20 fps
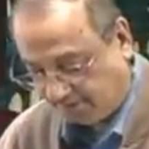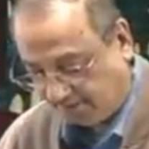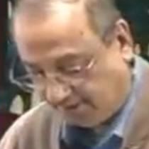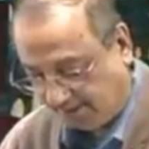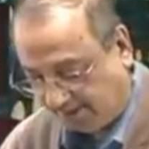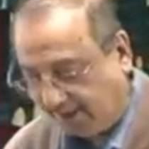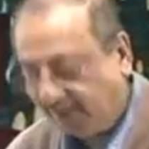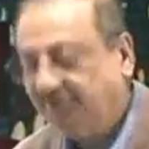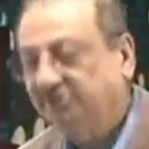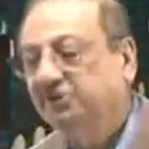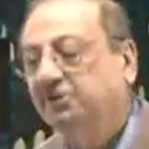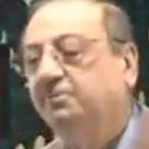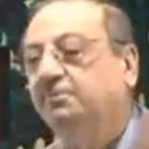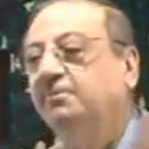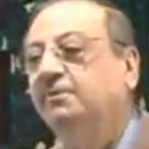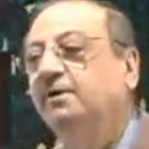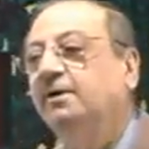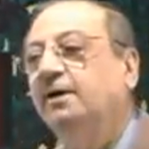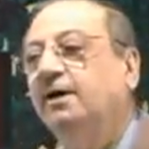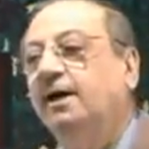Ajib
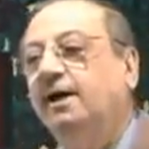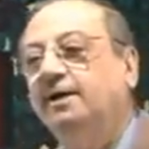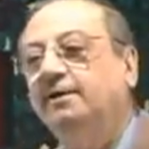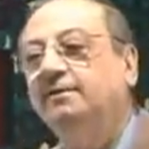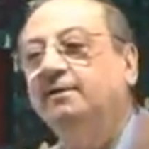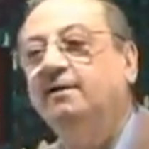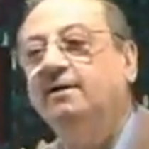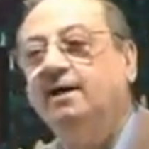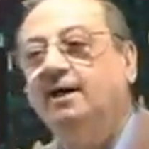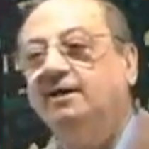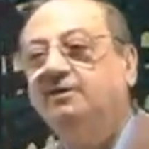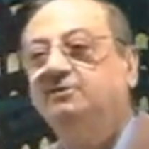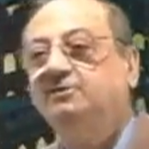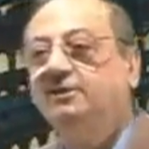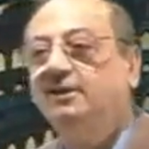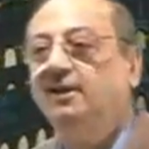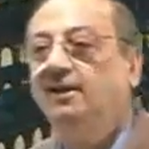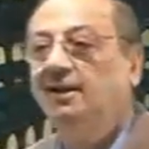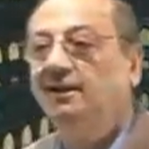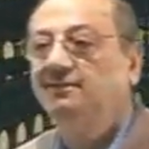anil
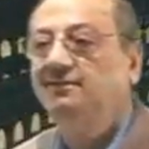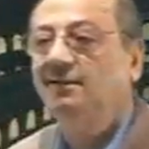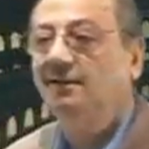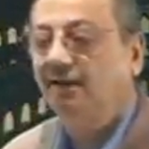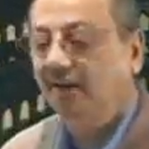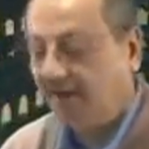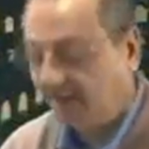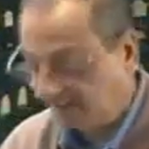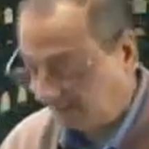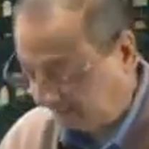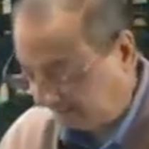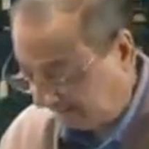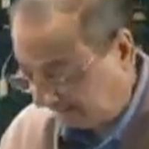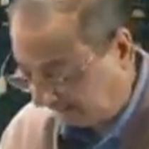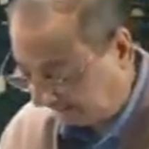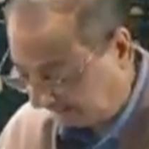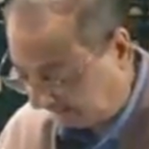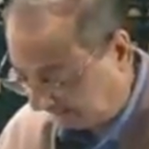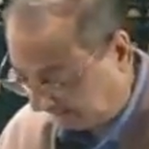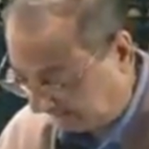as'ilatil
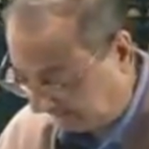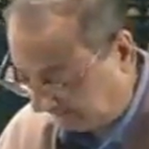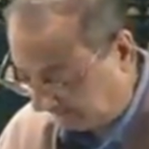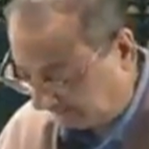atiyati.